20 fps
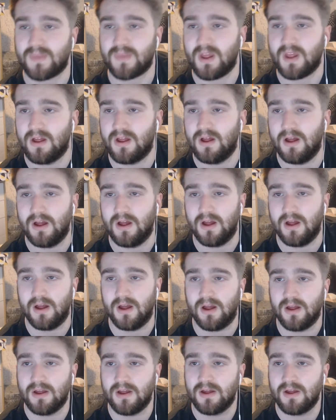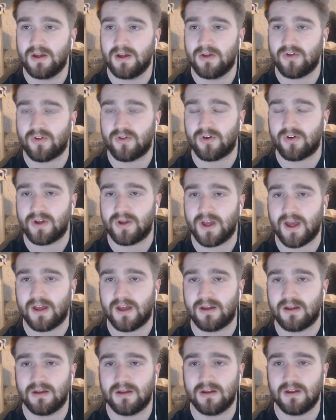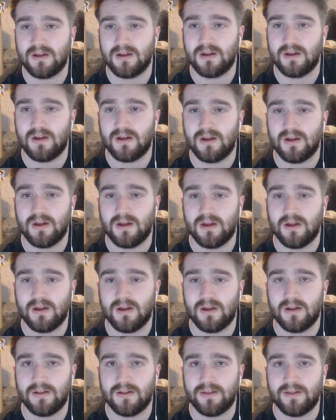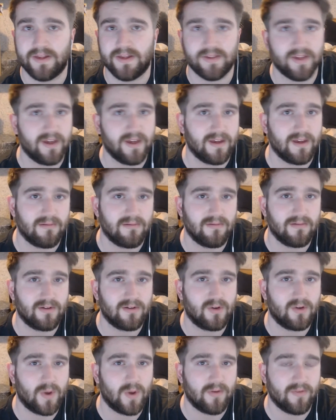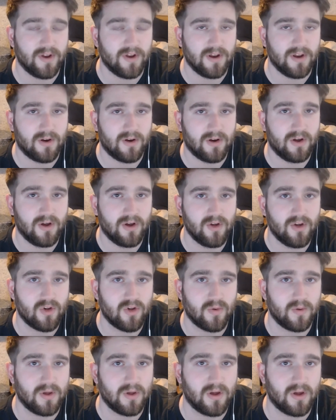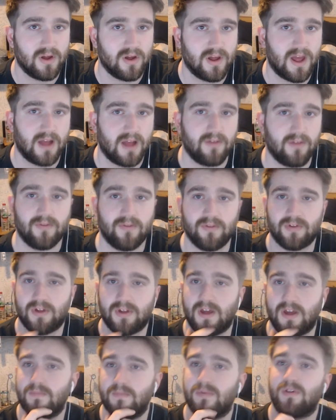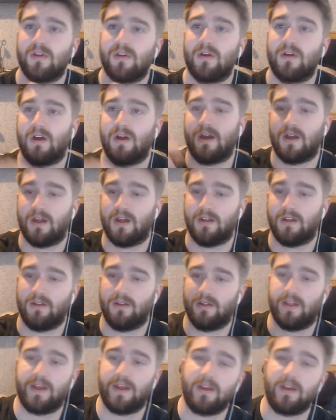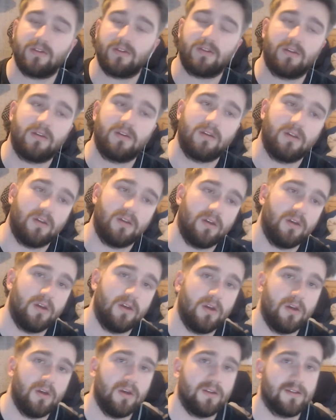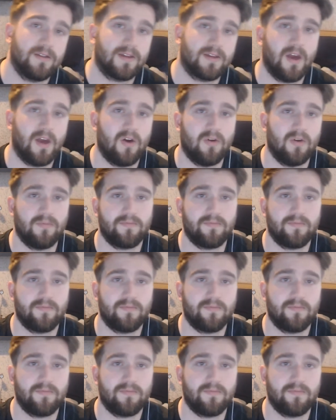Uh, so yeah, that's it. Quick video showing you helpful tips and the links to get them.